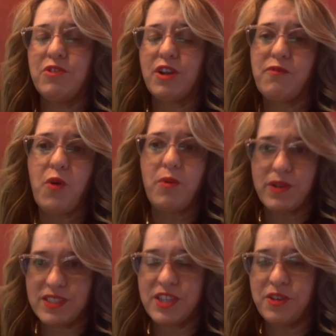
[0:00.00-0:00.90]

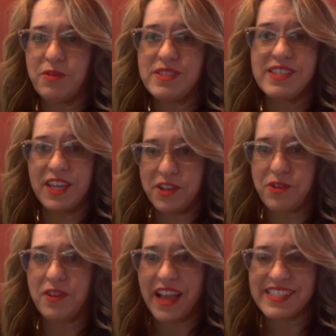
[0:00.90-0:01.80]
forward to seeing your
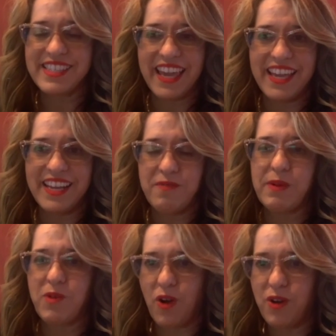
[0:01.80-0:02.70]
class again. And we
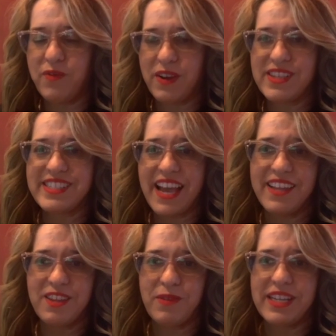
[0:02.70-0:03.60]
were all very sad
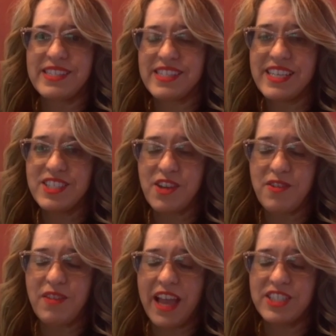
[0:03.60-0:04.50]
that we didn't see each other
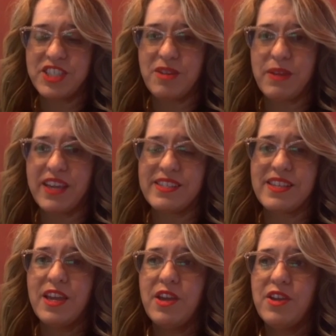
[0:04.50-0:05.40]
last year because
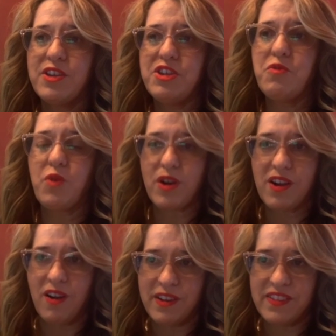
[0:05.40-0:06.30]
you work
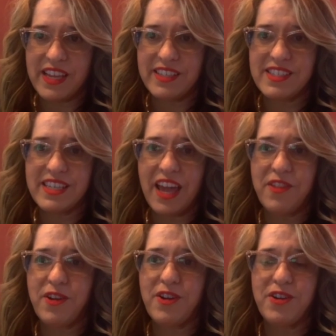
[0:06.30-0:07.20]
on things
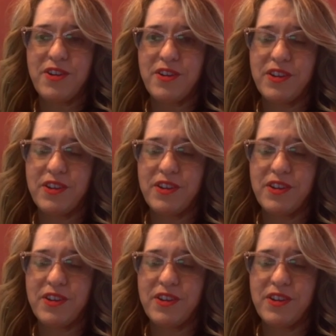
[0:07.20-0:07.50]
together.